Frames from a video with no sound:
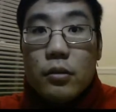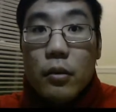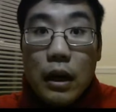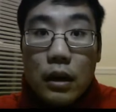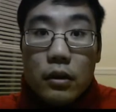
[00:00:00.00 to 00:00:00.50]

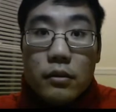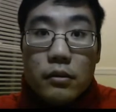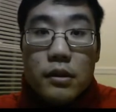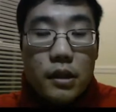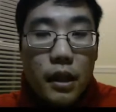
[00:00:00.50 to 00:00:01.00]
while
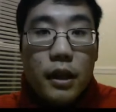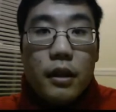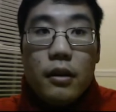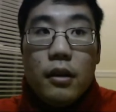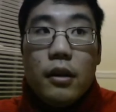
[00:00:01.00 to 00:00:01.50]

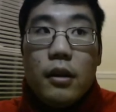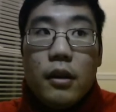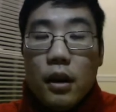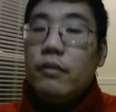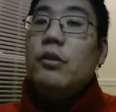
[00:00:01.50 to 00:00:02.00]
staying
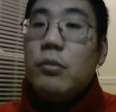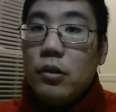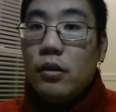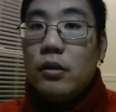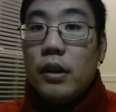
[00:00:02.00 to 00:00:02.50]
comfortable.